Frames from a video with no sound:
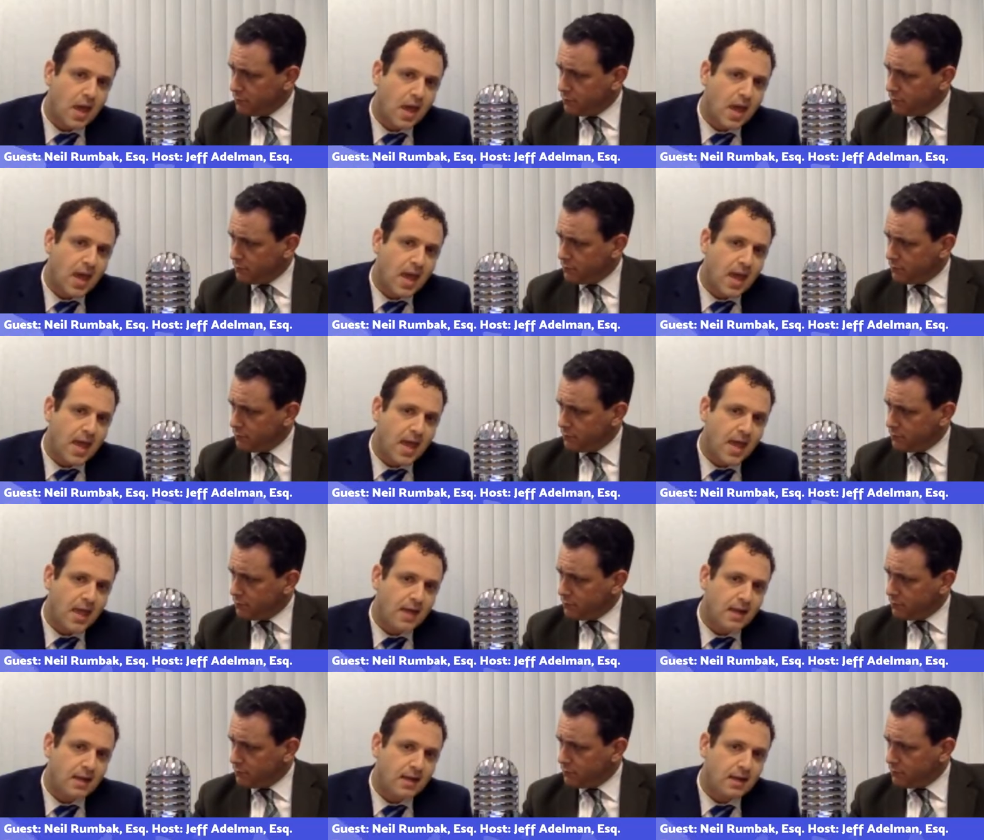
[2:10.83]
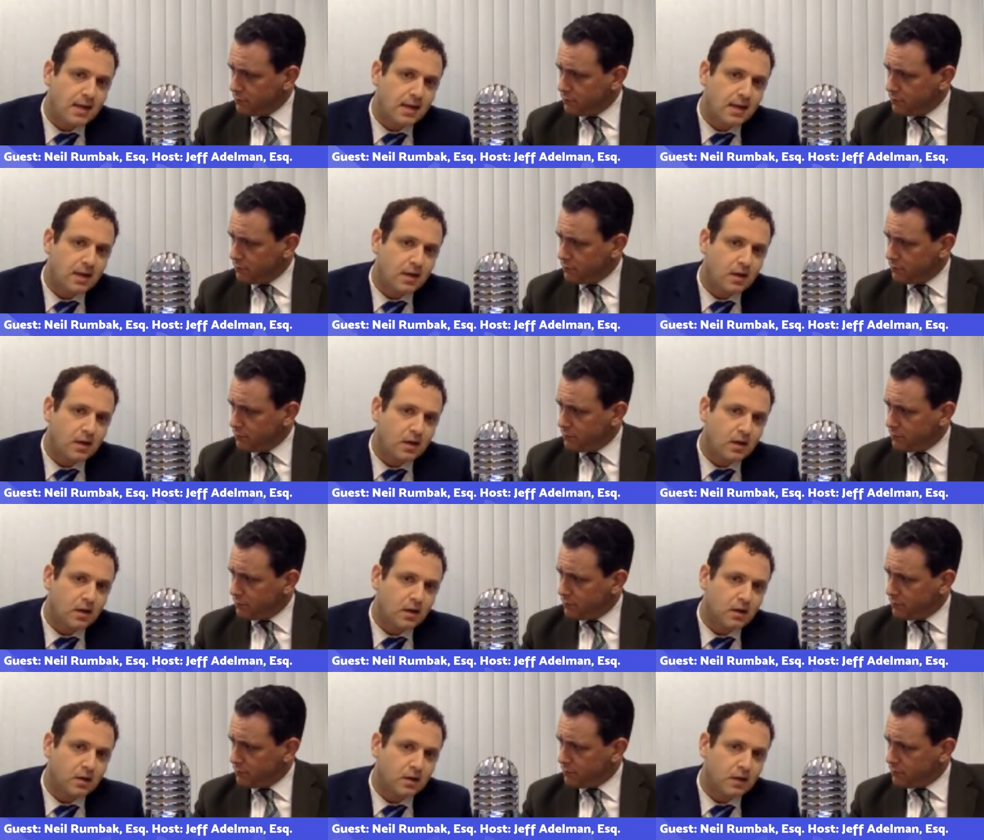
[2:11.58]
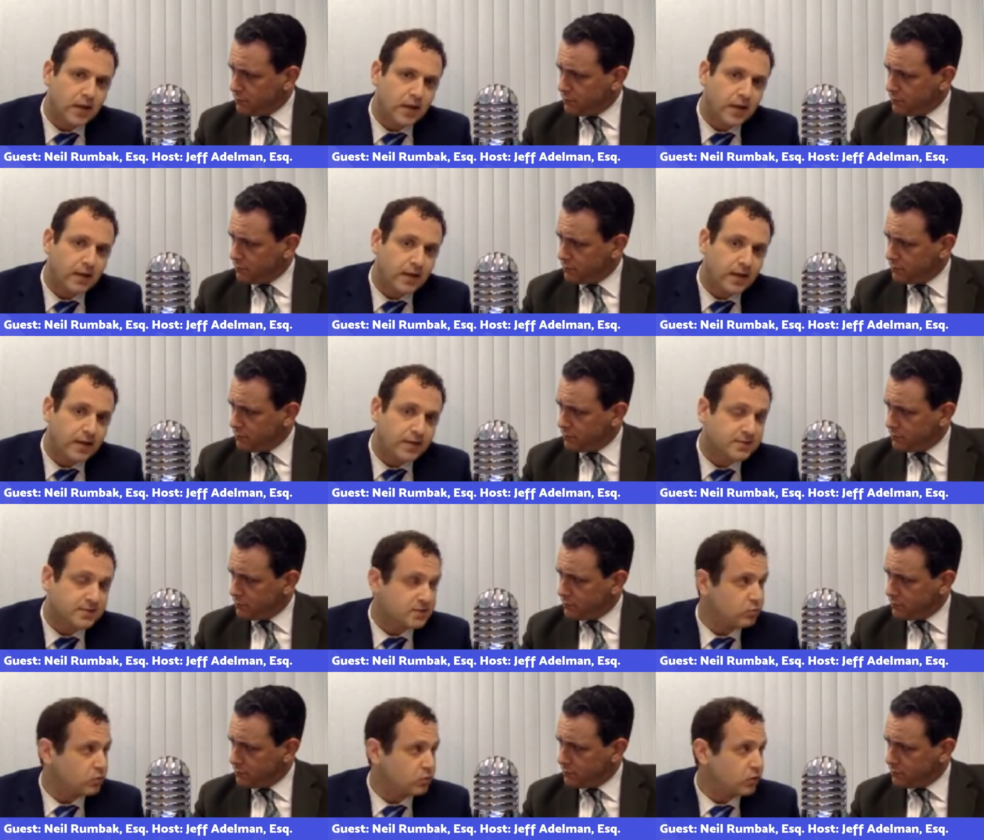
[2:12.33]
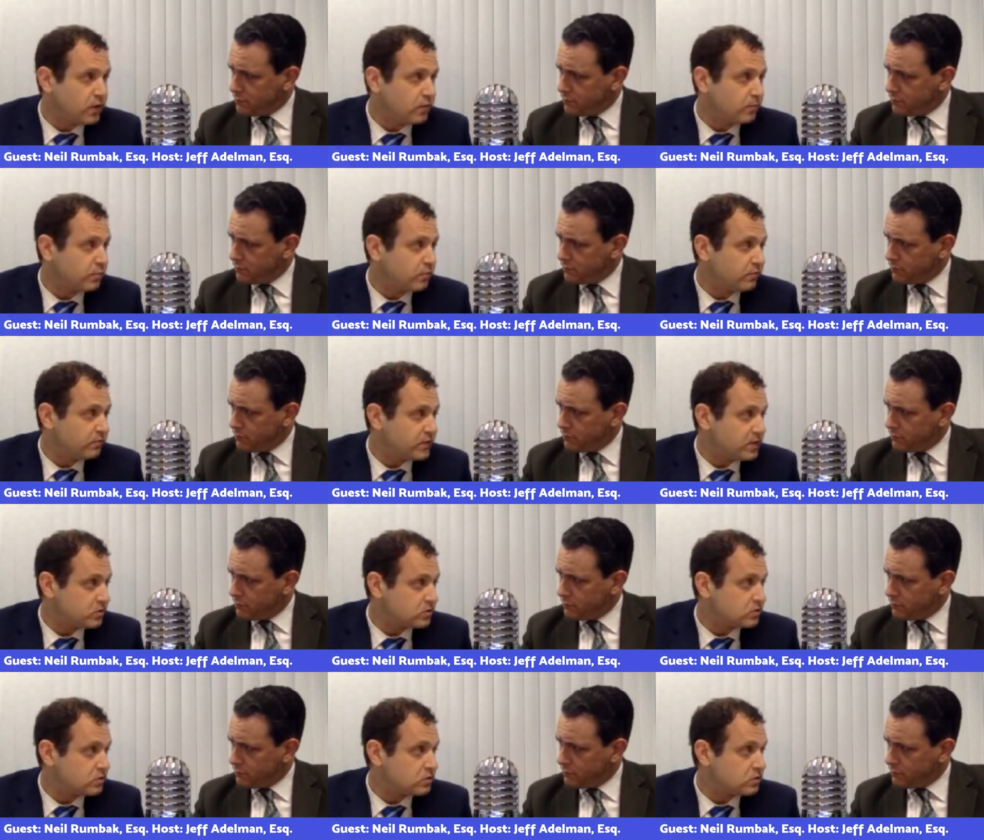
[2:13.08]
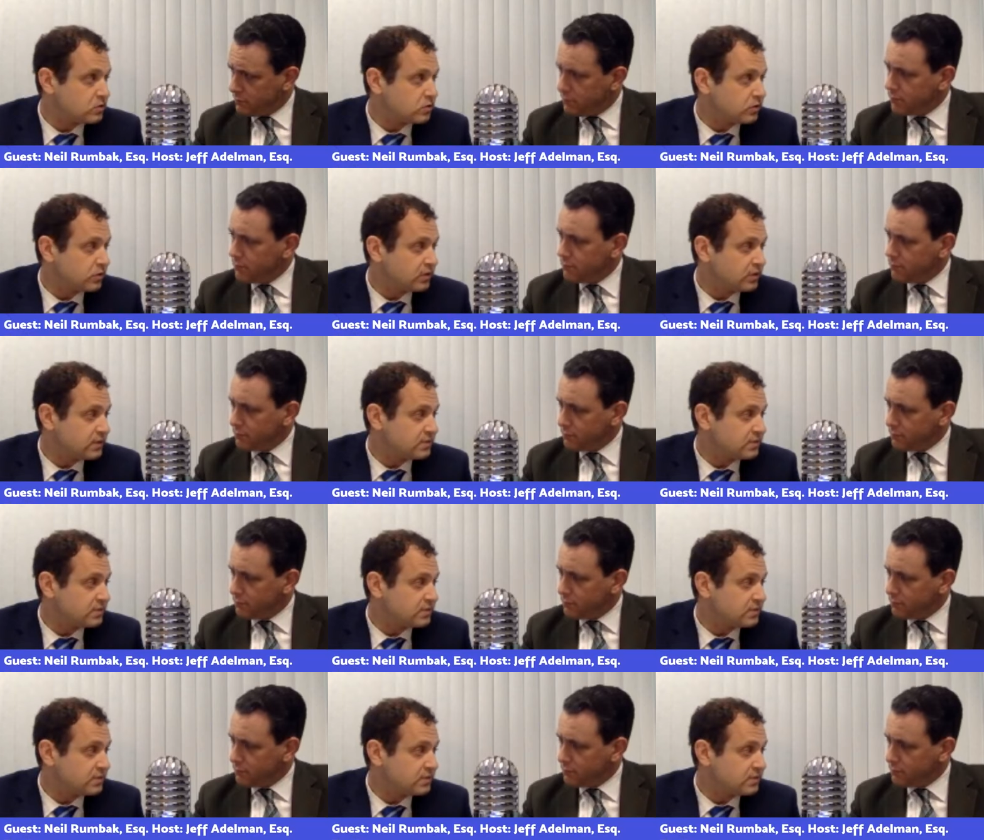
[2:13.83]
Speaker 1: And uh, ha- had some great professors who really